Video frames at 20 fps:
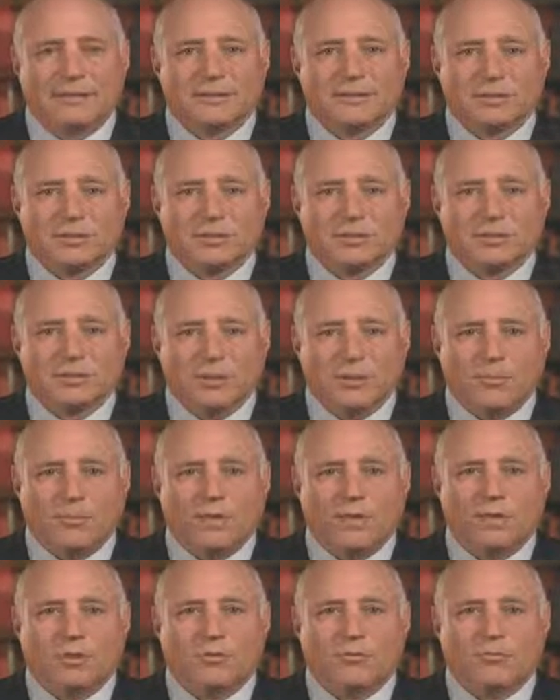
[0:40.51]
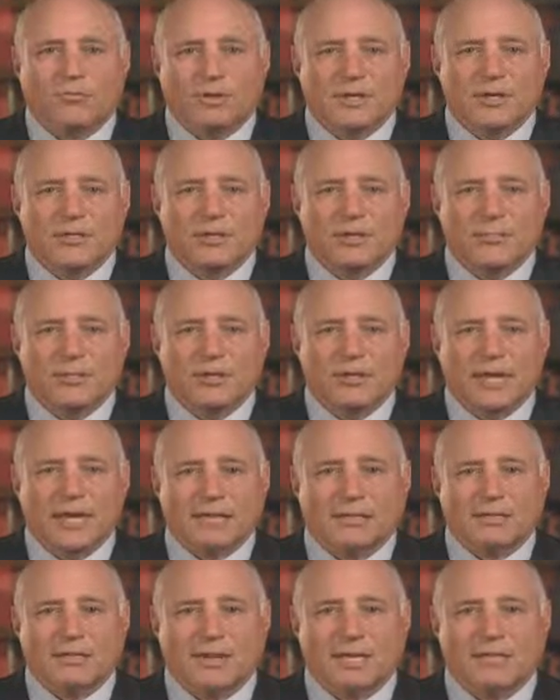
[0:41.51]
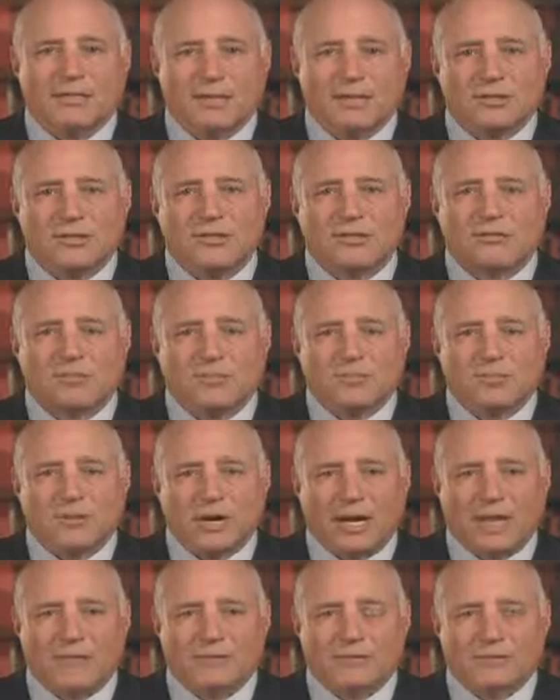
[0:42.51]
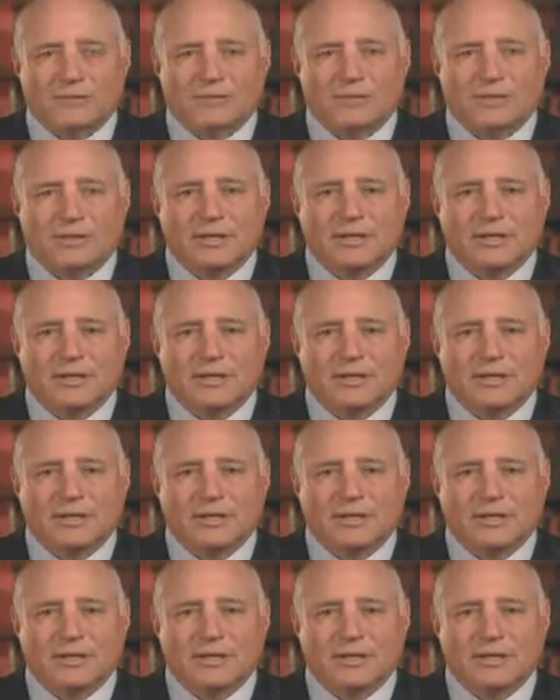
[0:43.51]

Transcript: To determine reasonable expectations for profits,